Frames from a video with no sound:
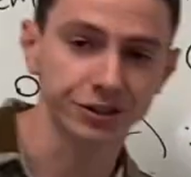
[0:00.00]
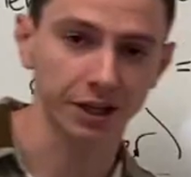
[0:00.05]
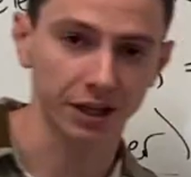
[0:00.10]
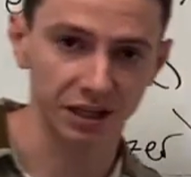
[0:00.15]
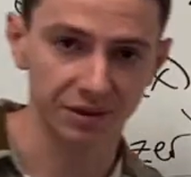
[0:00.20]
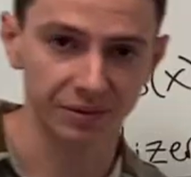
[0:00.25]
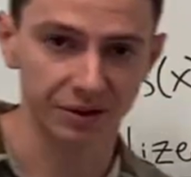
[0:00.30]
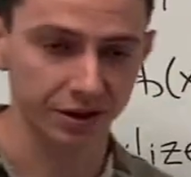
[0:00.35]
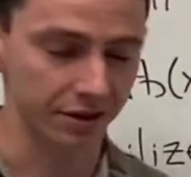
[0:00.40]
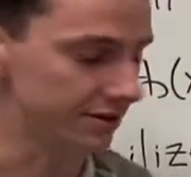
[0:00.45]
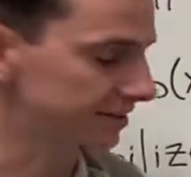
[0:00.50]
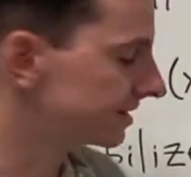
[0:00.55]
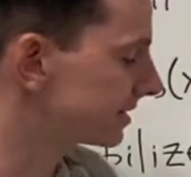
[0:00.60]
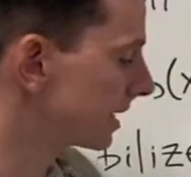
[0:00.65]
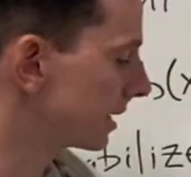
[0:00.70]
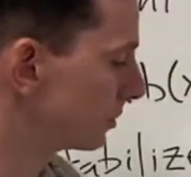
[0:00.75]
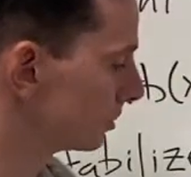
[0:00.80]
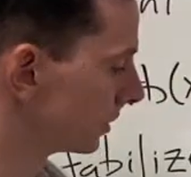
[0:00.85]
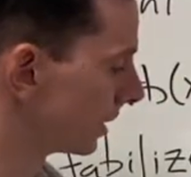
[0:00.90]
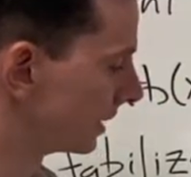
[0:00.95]
an element of the
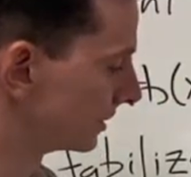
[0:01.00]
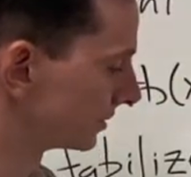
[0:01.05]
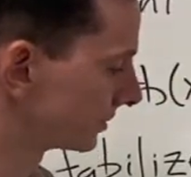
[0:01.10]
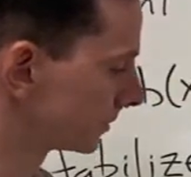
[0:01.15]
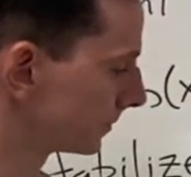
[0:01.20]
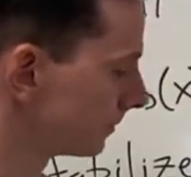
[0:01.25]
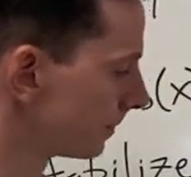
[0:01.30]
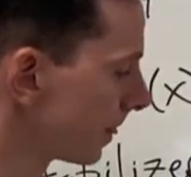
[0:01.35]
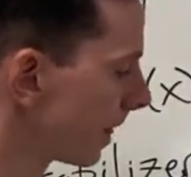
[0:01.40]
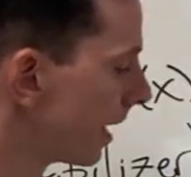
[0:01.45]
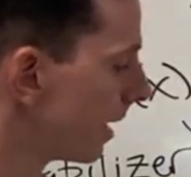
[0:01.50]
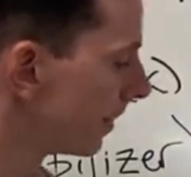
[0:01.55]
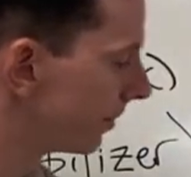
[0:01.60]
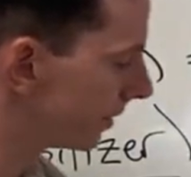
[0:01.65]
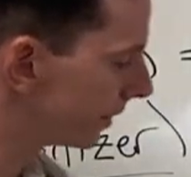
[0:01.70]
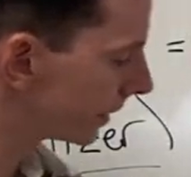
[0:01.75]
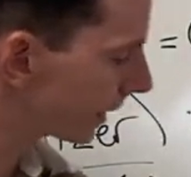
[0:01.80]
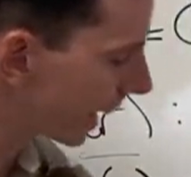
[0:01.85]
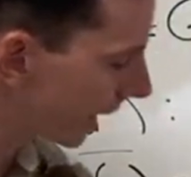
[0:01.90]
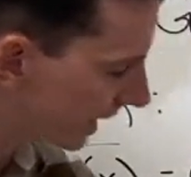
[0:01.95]
stabilizer,
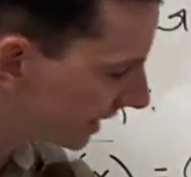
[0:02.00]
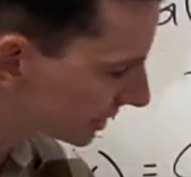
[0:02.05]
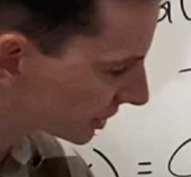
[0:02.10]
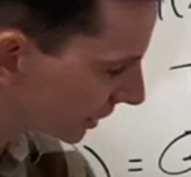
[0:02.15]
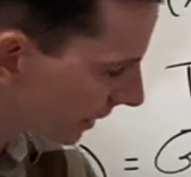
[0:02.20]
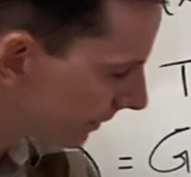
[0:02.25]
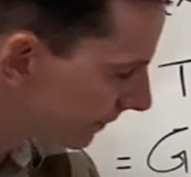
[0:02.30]
then H